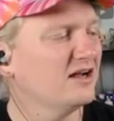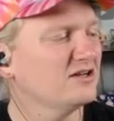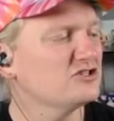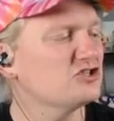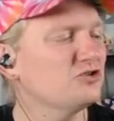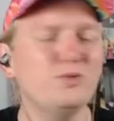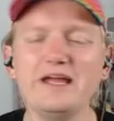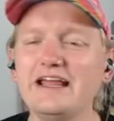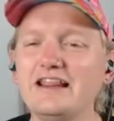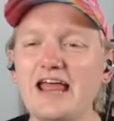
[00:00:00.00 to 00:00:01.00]

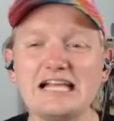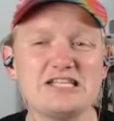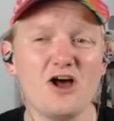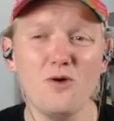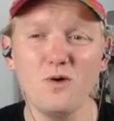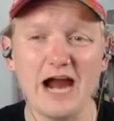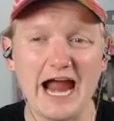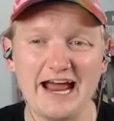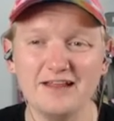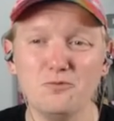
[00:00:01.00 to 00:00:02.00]
Cherie, that's all we're
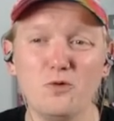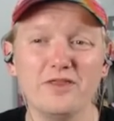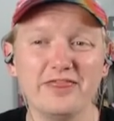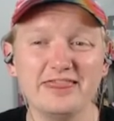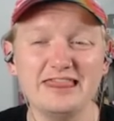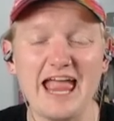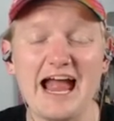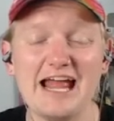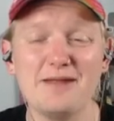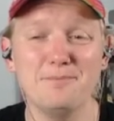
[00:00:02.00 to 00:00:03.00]
at.
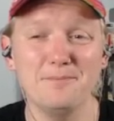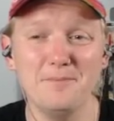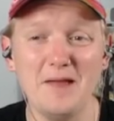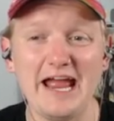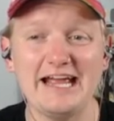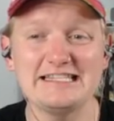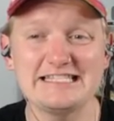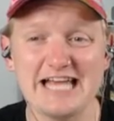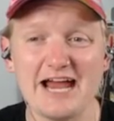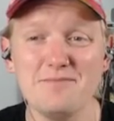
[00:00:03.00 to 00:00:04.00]
That
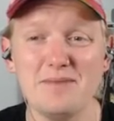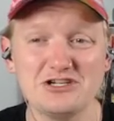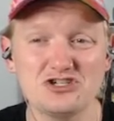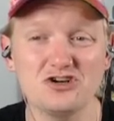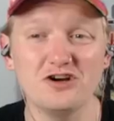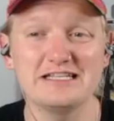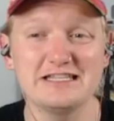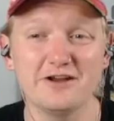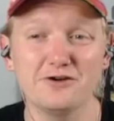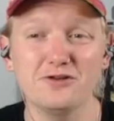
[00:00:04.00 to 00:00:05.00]
inside mixture is
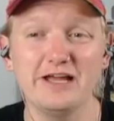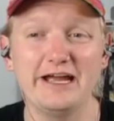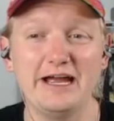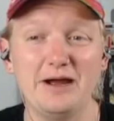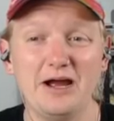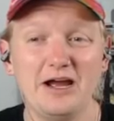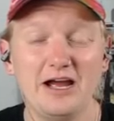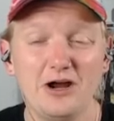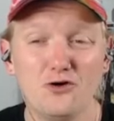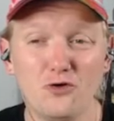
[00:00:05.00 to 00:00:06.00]
literally
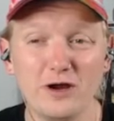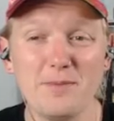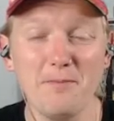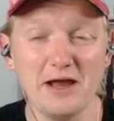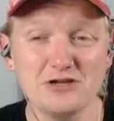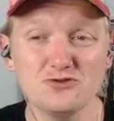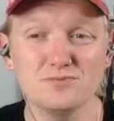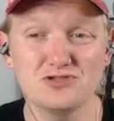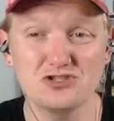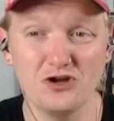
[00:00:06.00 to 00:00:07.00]
cream of mushroom
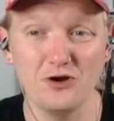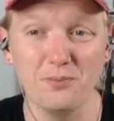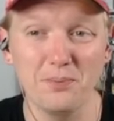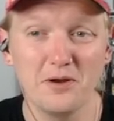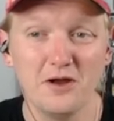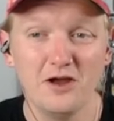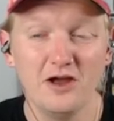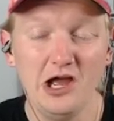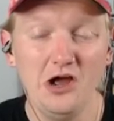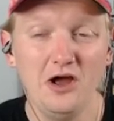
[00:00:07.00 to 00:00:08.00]
soup,
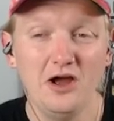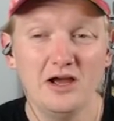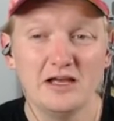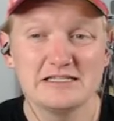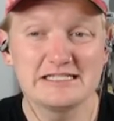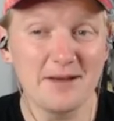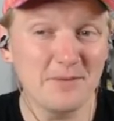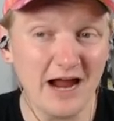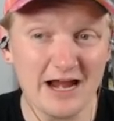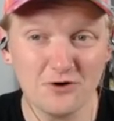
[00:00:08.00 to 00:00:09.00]
some
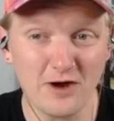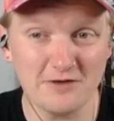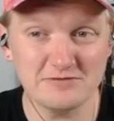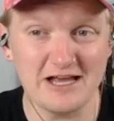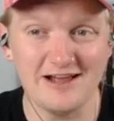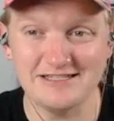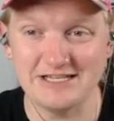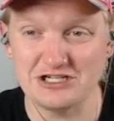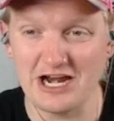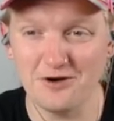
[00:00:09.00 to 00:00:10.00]
kind of ground
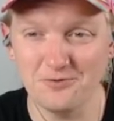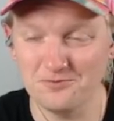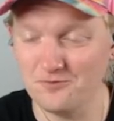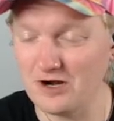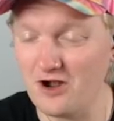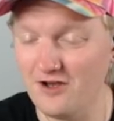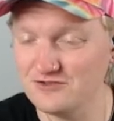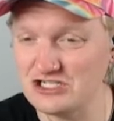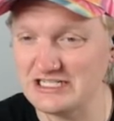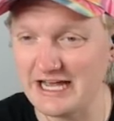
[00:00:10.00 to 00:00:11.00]
sausage. I don't recall if
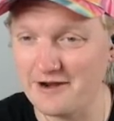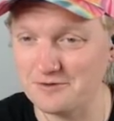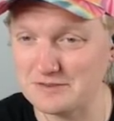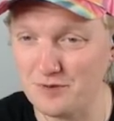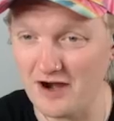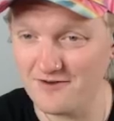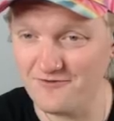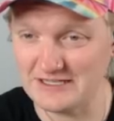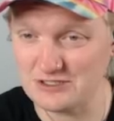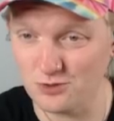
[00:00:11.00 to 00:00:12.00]
she said it was
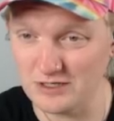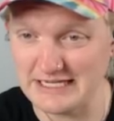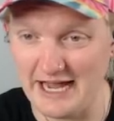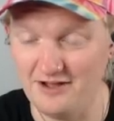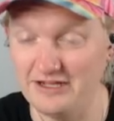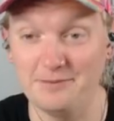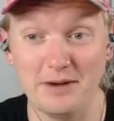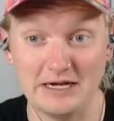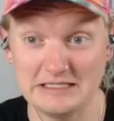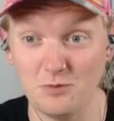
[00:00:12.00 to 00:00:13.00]
breakfast or Italian,
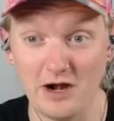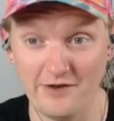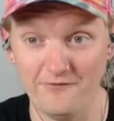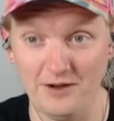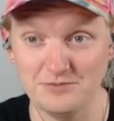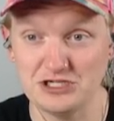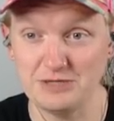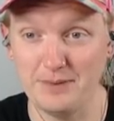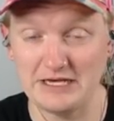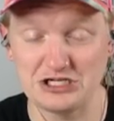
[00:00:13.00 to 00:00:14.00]
but it's one of them. She
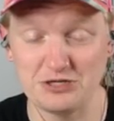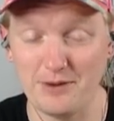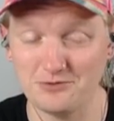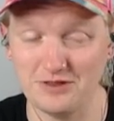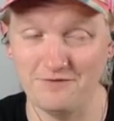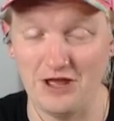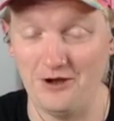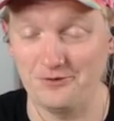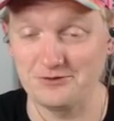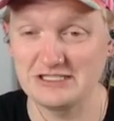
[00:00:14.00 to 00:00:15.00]
mentioned both of
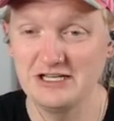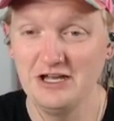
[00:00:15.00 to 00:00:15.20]
those.